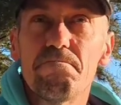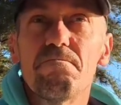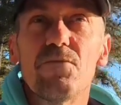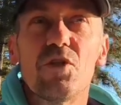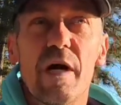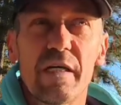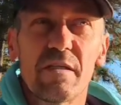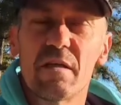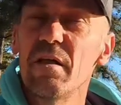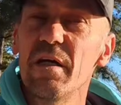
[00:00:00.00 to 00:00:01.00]

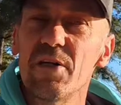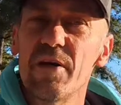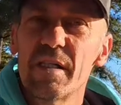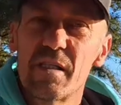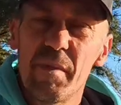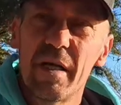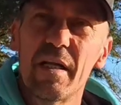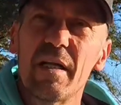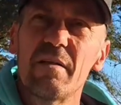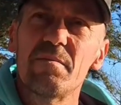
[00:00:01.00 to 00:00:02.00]
drastically underestimated
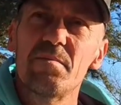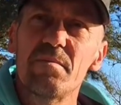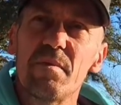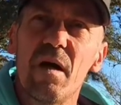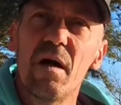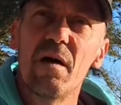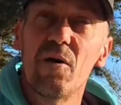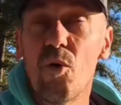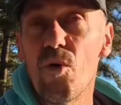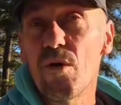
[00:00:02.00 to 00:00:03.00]
it,
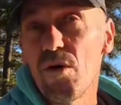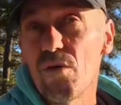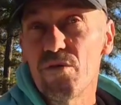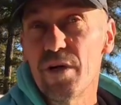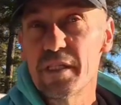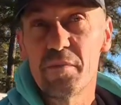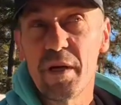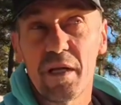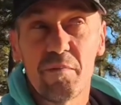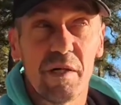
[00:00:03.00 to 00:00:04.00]
or
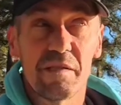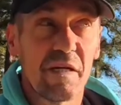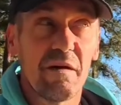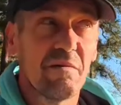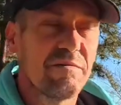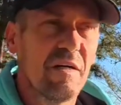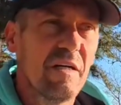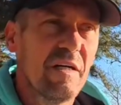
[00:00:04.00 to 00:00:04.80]
overestimated myself.